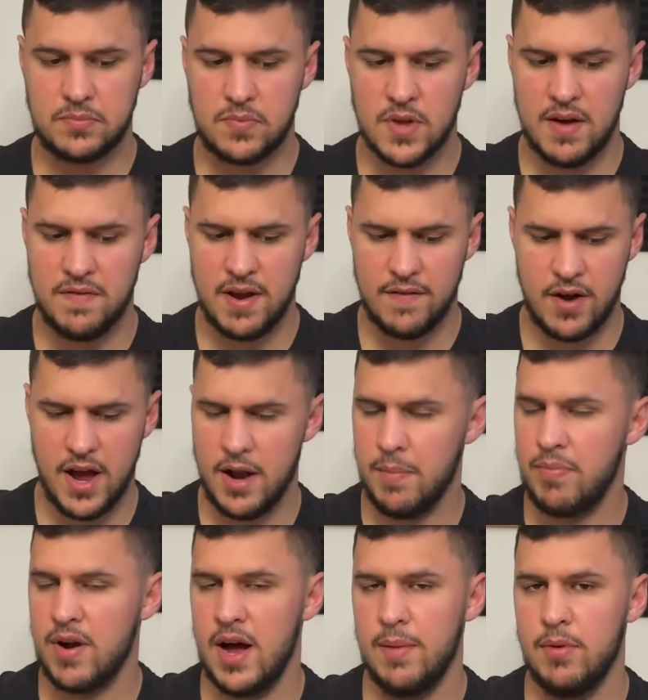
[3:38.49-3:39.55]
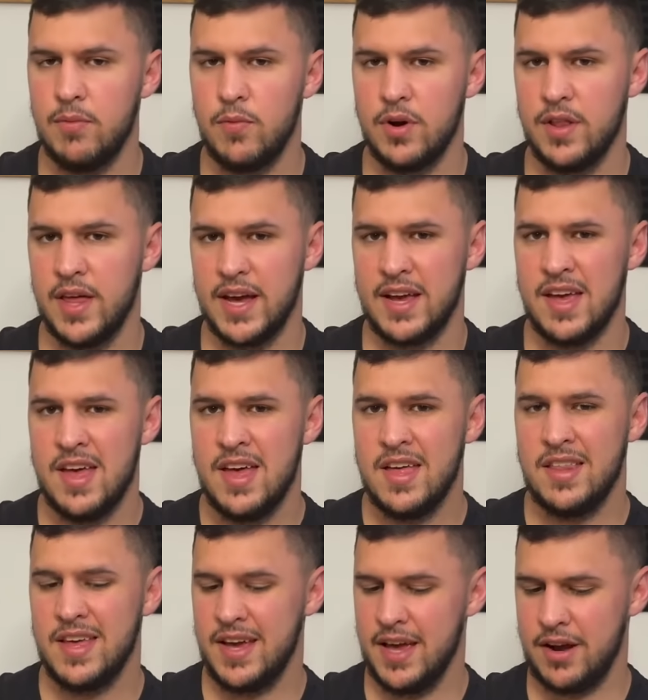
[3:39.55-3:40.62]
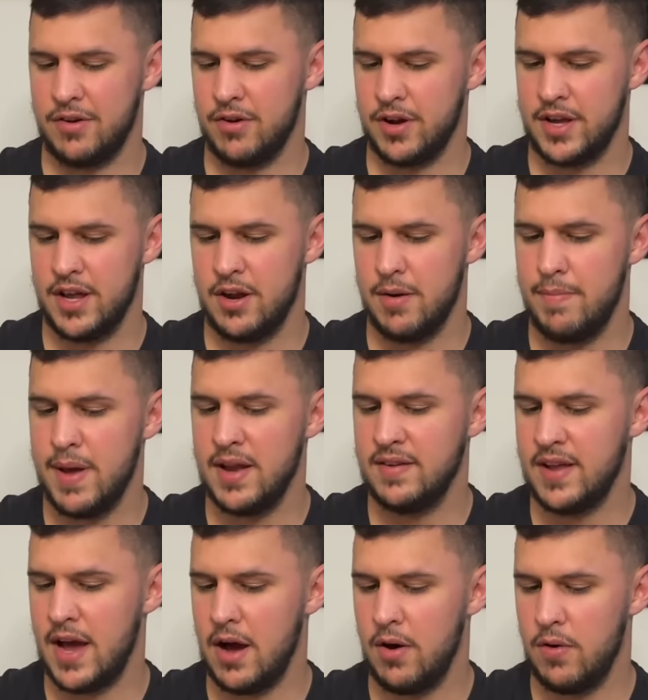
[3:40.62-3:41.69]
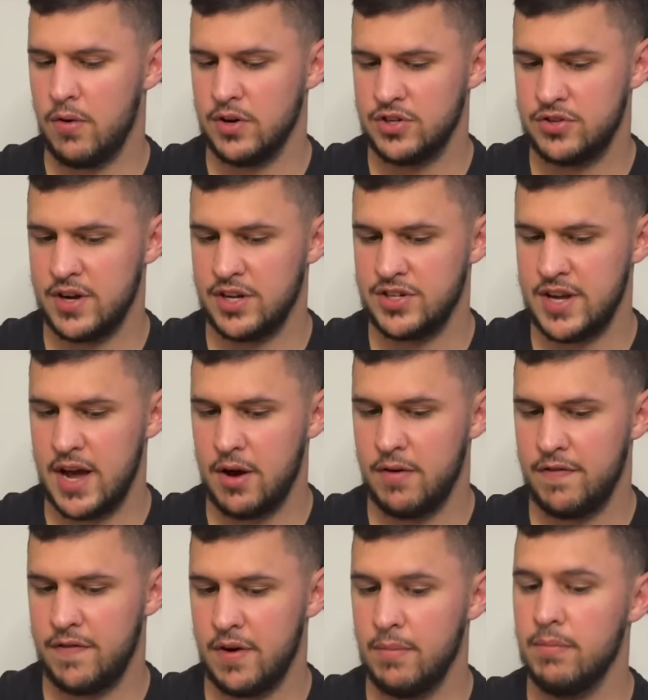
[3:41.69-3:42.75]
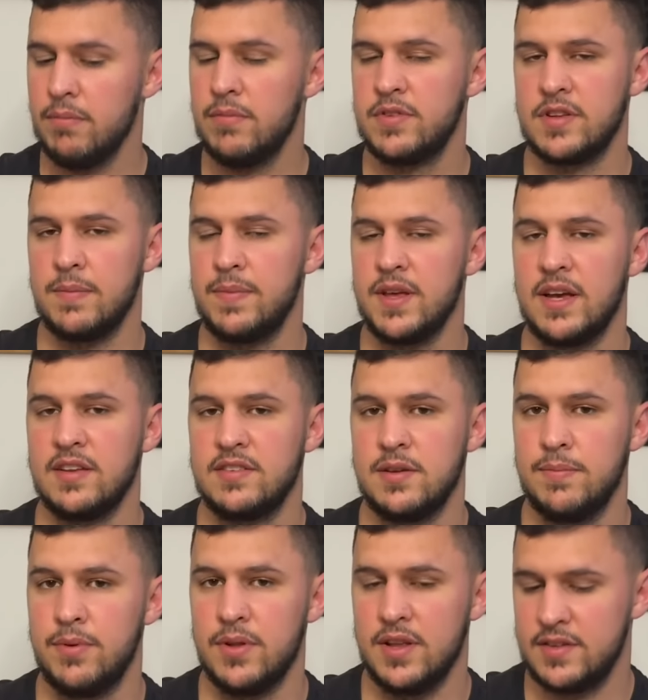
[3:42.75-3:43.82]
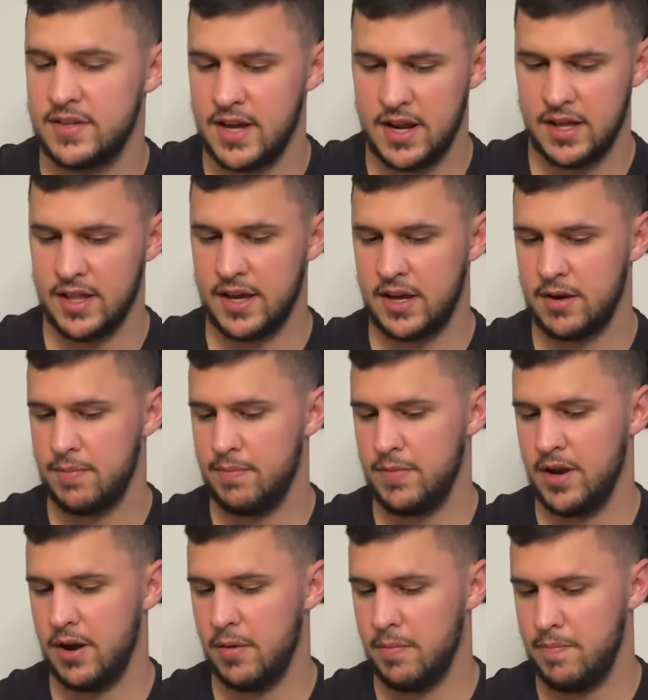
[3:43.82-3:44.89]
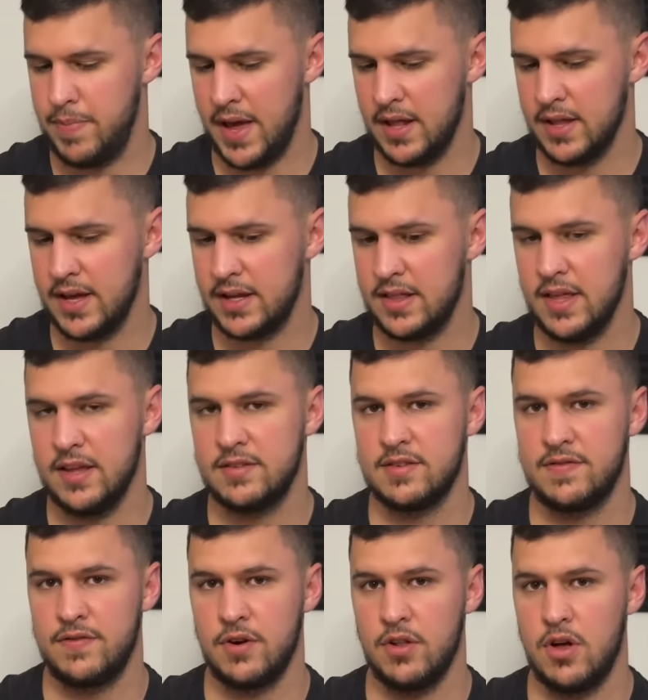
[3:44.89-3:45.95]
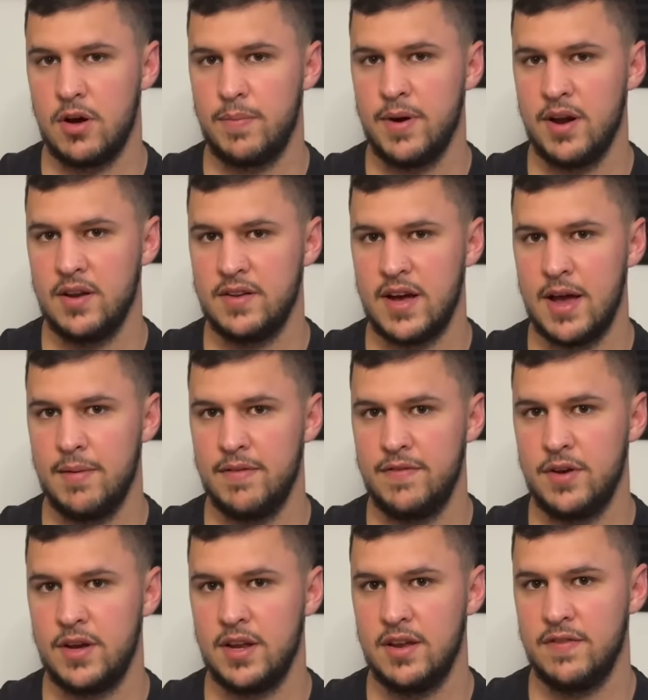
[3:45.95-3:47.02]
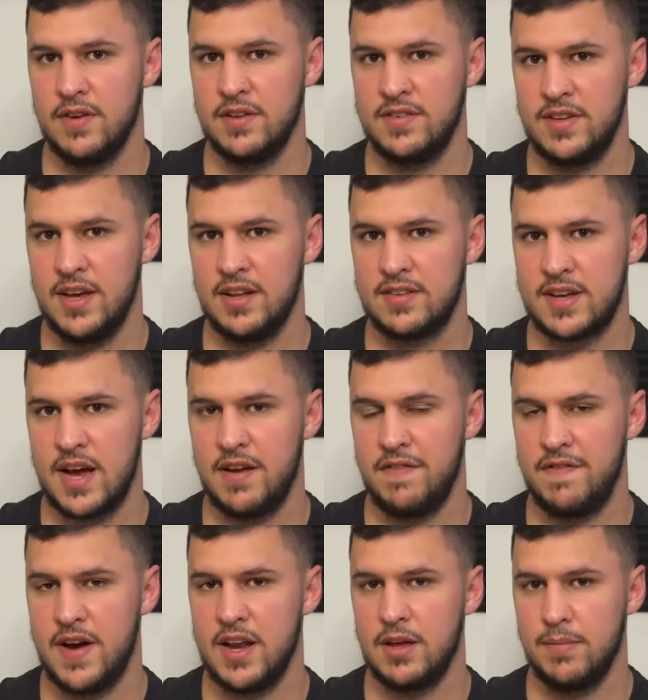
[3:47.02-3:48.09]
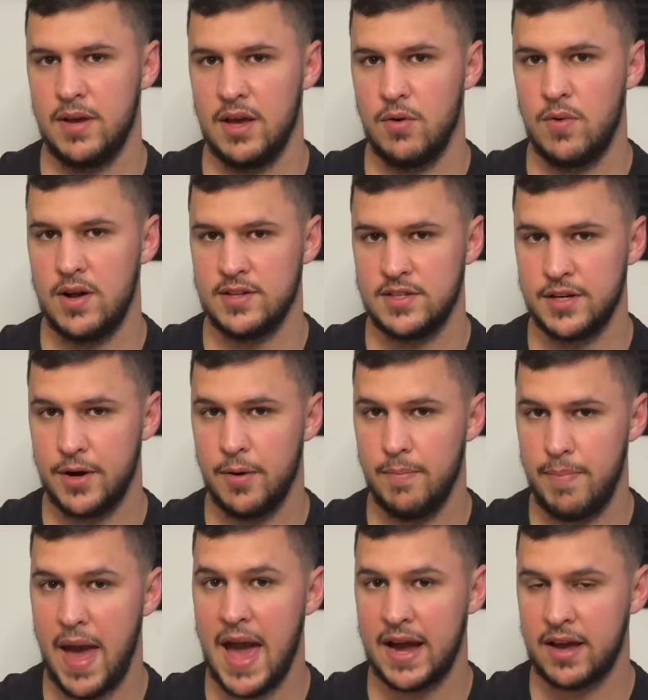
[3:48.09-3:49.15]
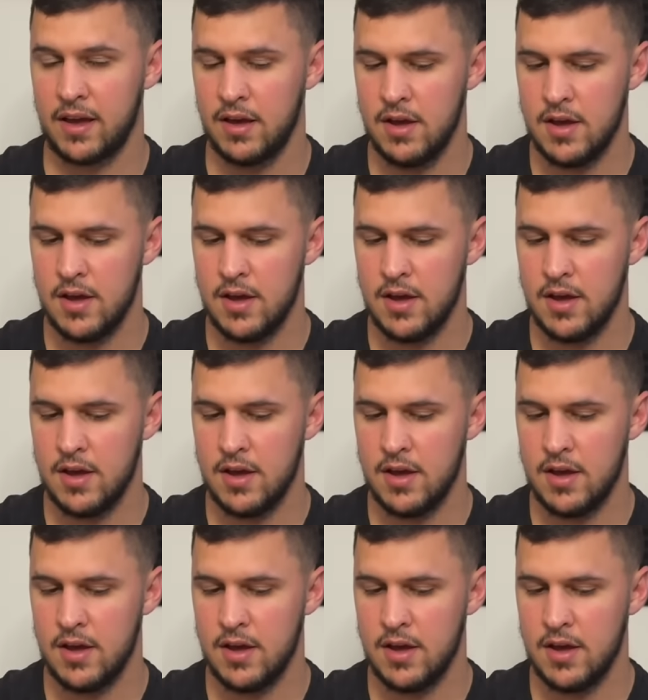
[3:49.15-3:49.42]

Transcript: I've never had a problem where like they get crooked or bent out or stretched out from something as simple as getting like, bent like this for a long period of time. If you can even see, it's kind of fighting me. It wants to go back